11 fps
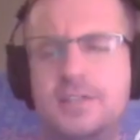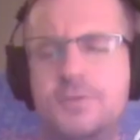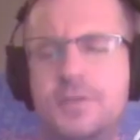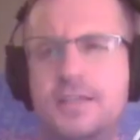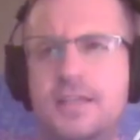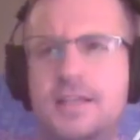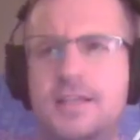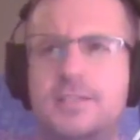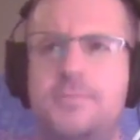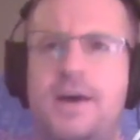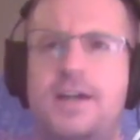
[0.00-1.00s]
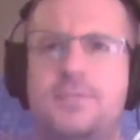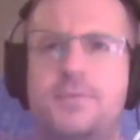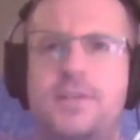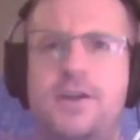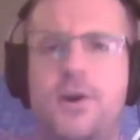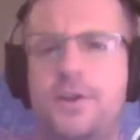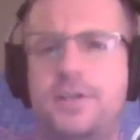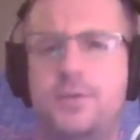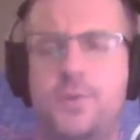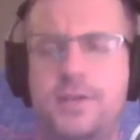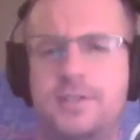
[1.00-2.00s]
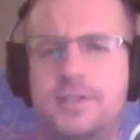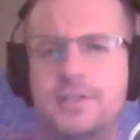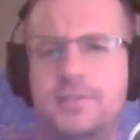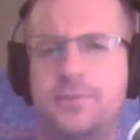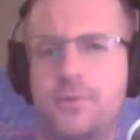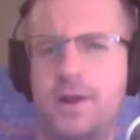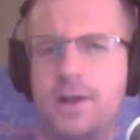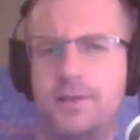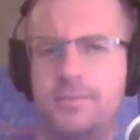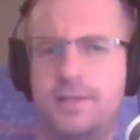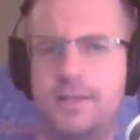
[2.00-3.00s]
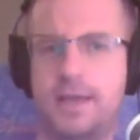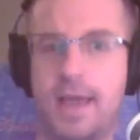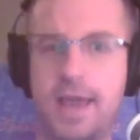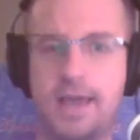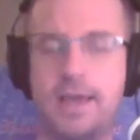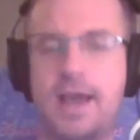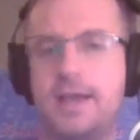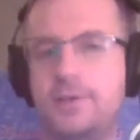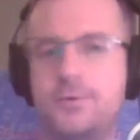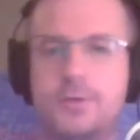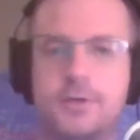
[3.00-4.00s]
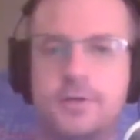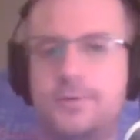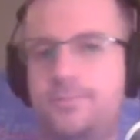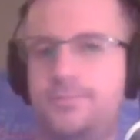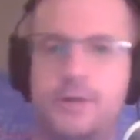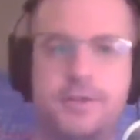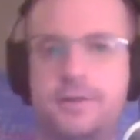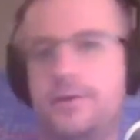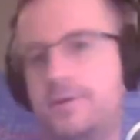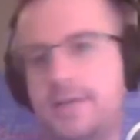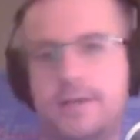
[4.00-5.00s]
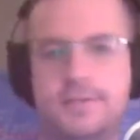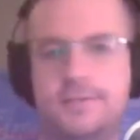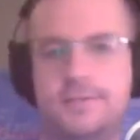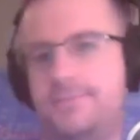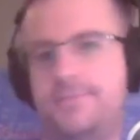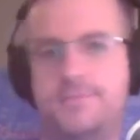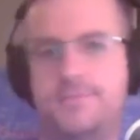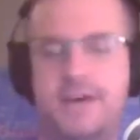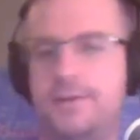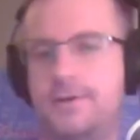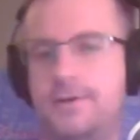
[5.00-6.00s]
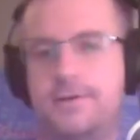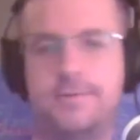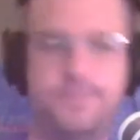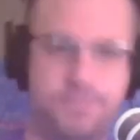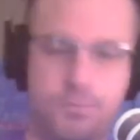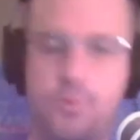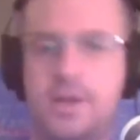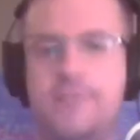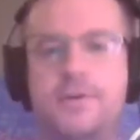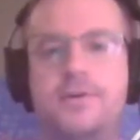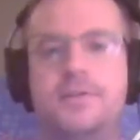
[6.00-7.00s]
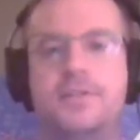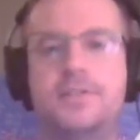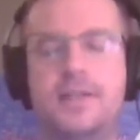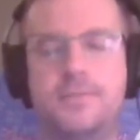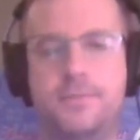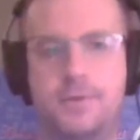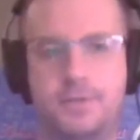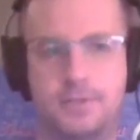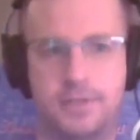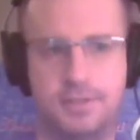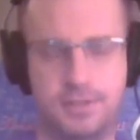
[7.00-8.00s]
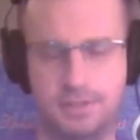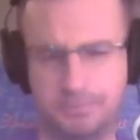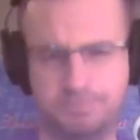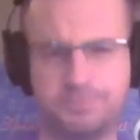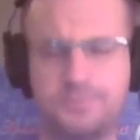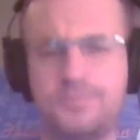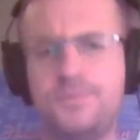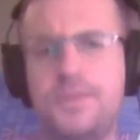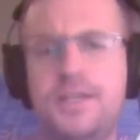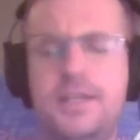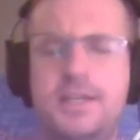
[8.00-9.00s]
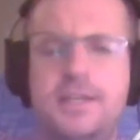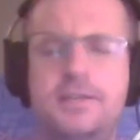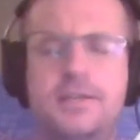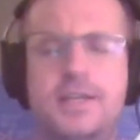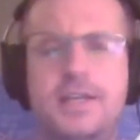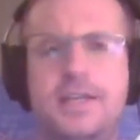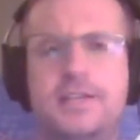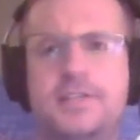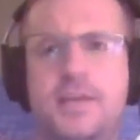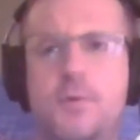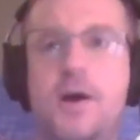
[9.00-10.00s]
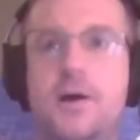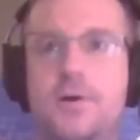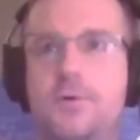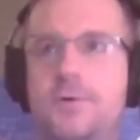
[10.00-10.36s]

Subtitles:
think that it's possible that Arya could run into this Forel and be like, "Hey, I knew your brother, cousin, father, whatever this type of person is," and he can say, "Well,